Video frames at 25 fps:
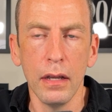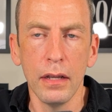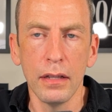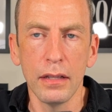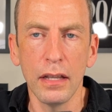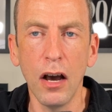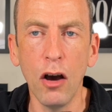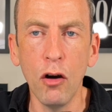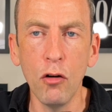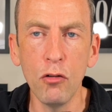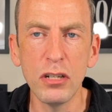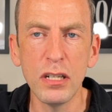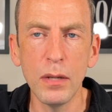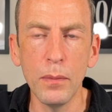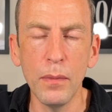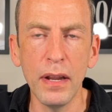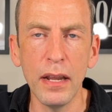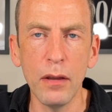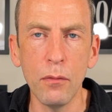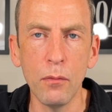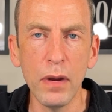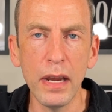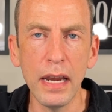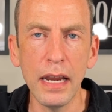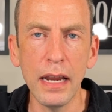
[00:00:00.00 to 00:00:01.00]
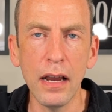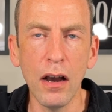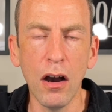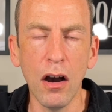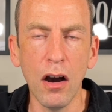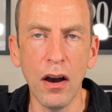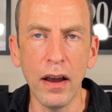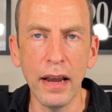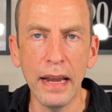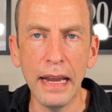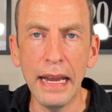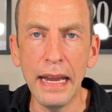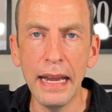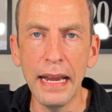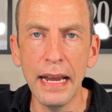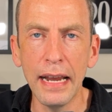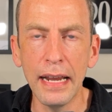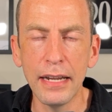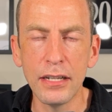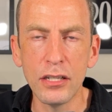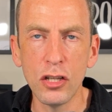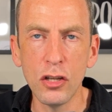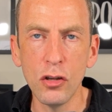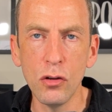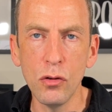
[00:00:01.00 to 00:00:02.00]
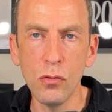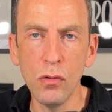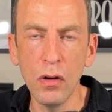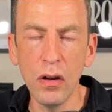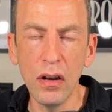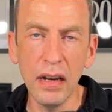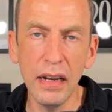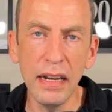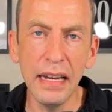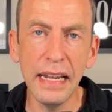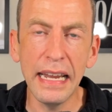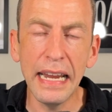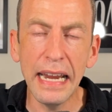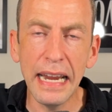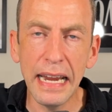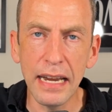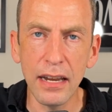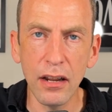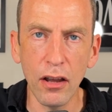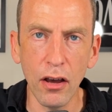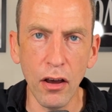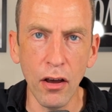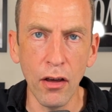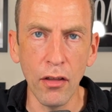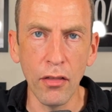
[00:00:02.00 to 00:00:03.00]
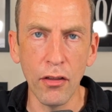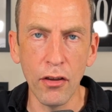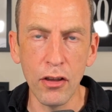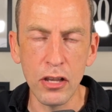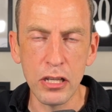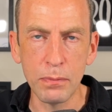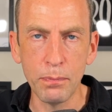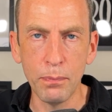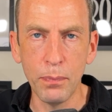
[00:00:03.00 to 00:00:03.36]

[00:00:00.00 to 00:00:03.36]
that ultimately we are here to lead others,